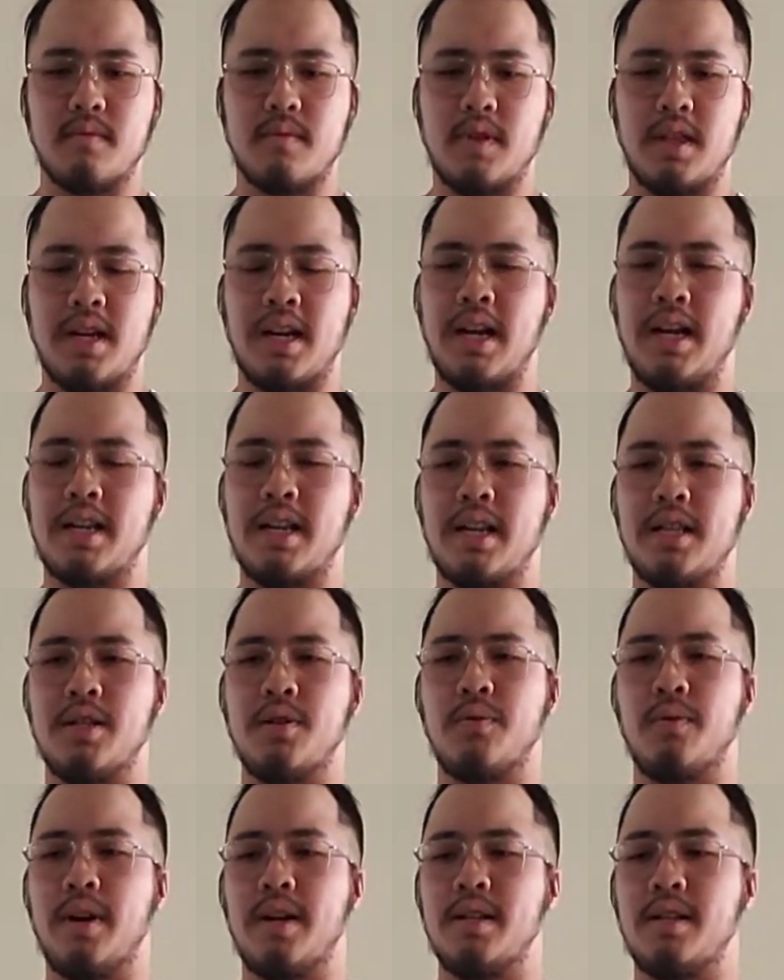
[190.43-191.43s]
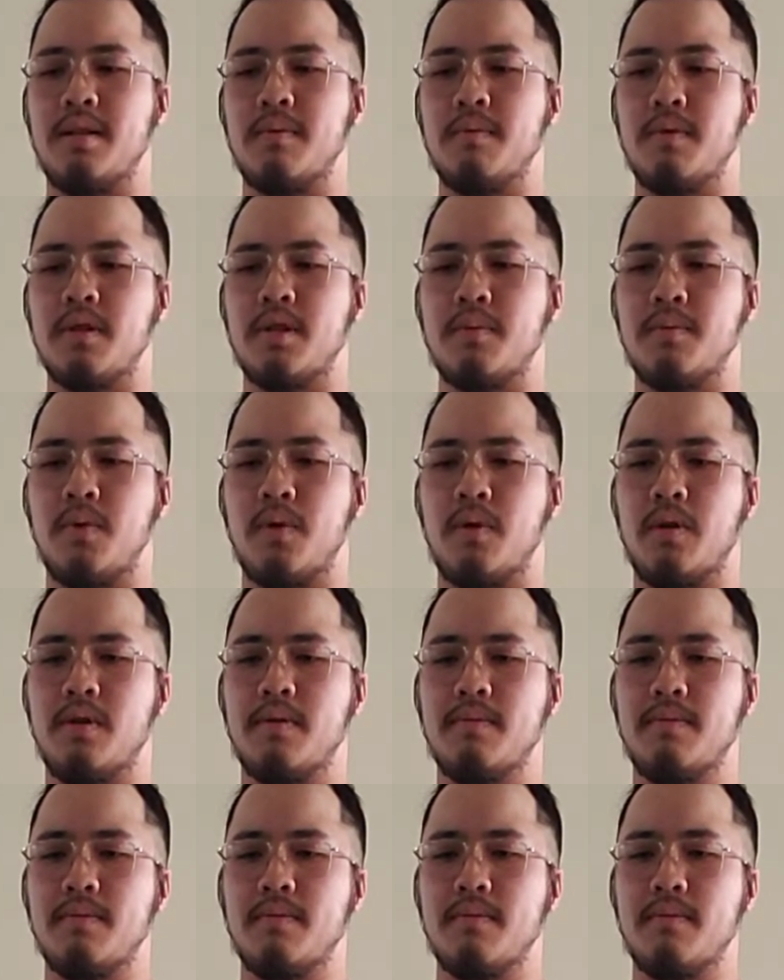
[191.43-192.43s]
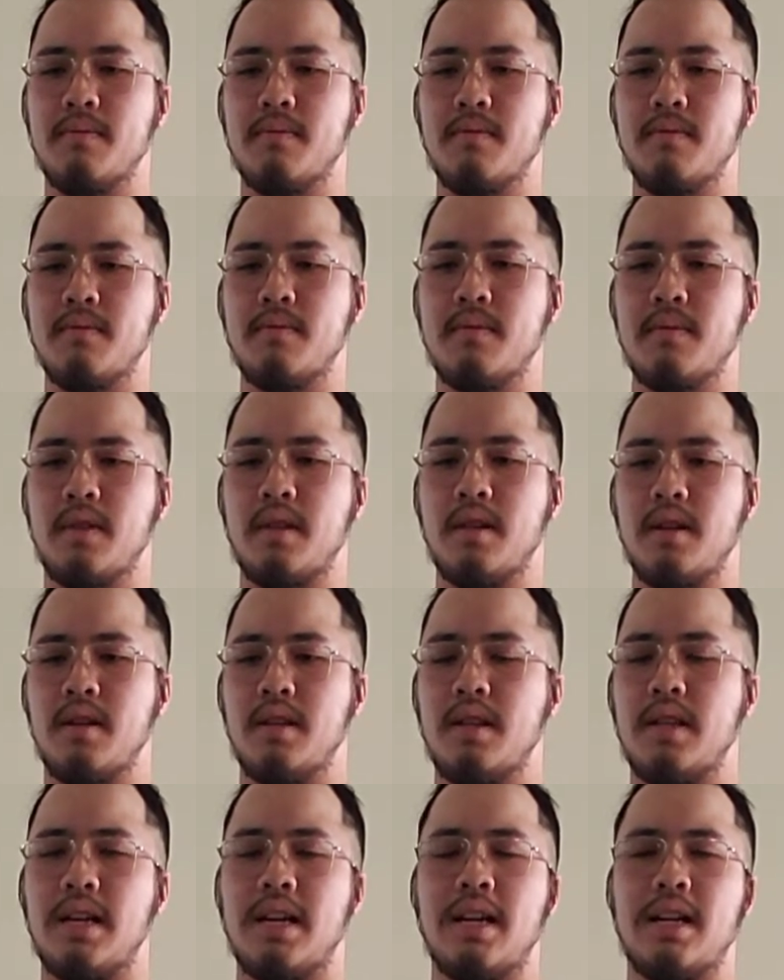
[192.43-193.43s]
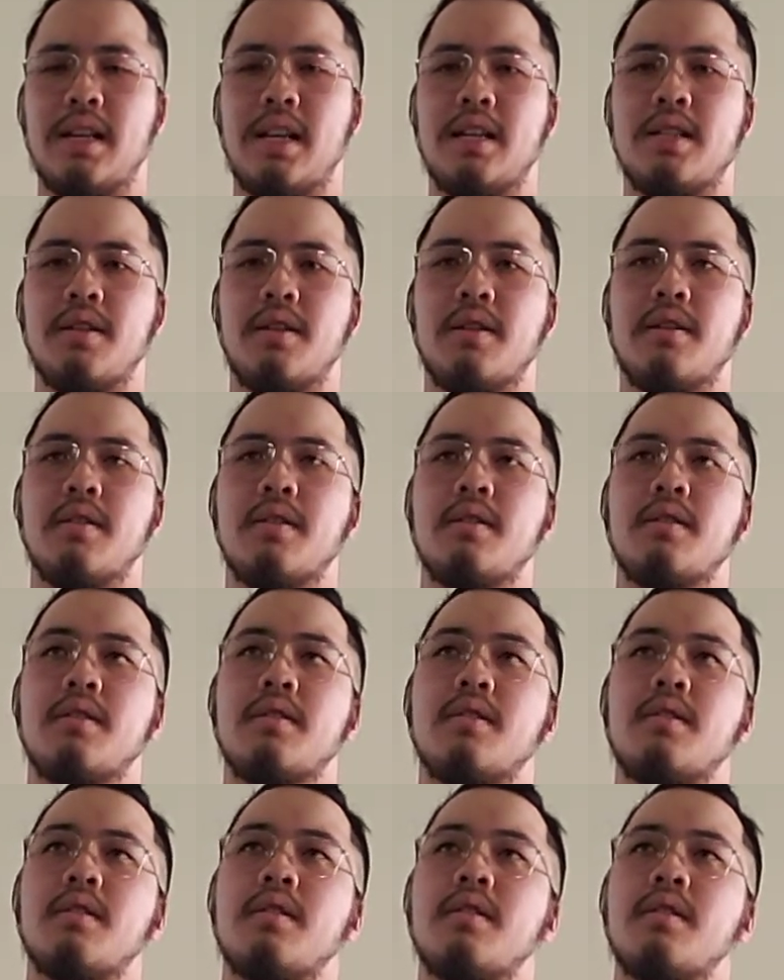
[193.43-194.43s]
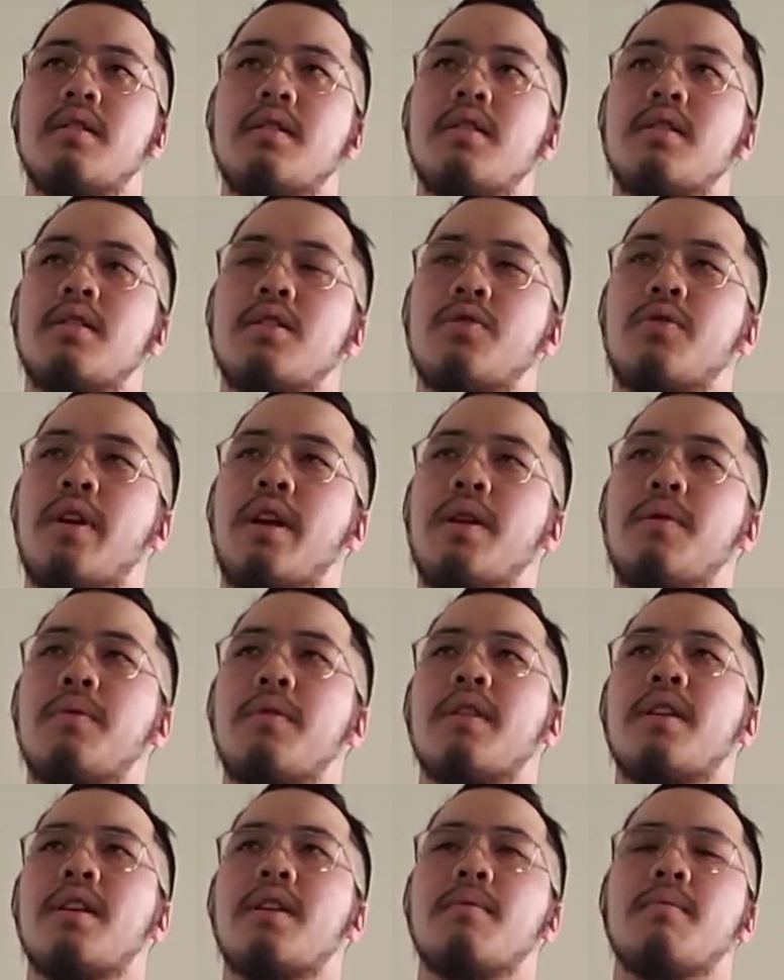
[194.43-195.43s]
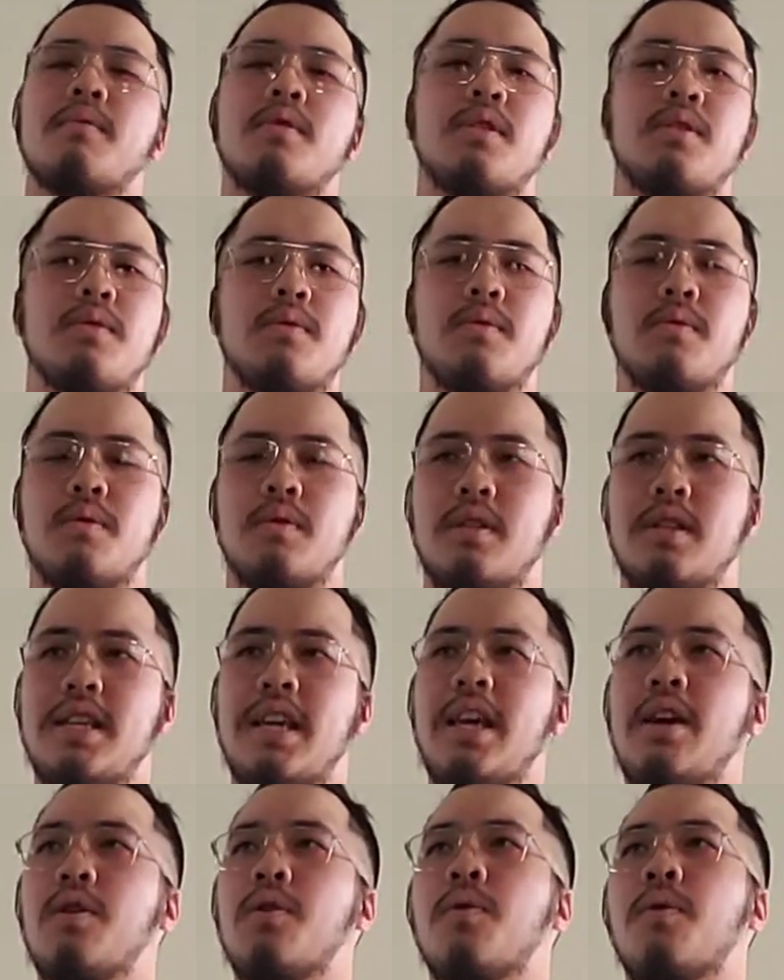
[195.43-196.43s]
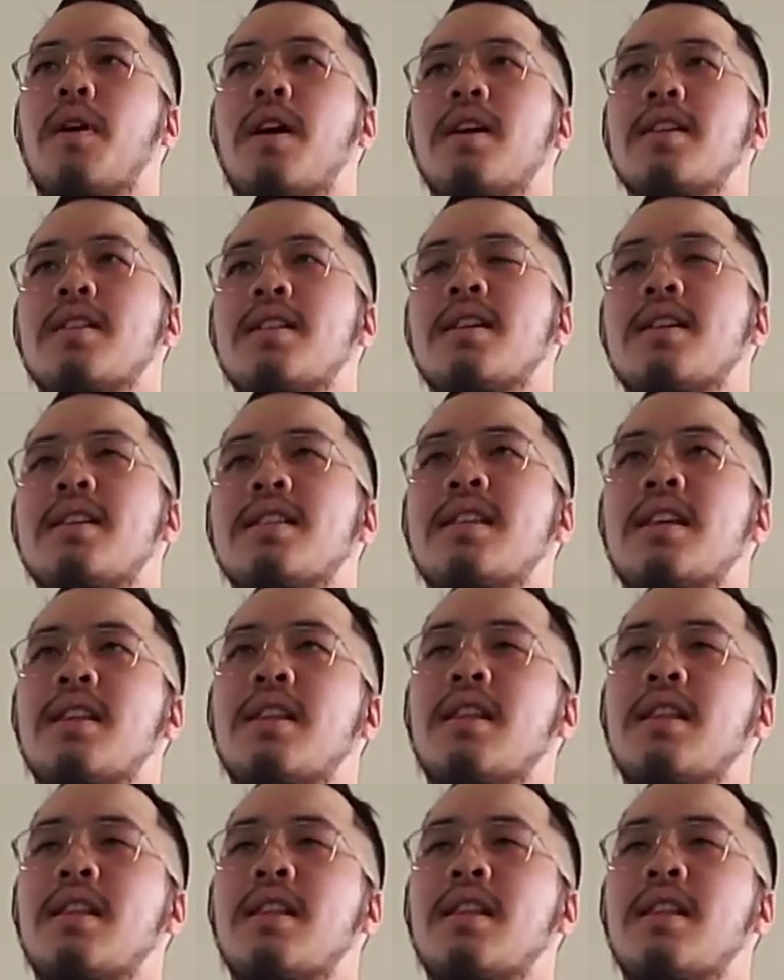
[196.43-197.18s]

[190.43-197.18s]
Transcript: That I'd get to race him once more. That I'd get to train with him, do yi owaza, as he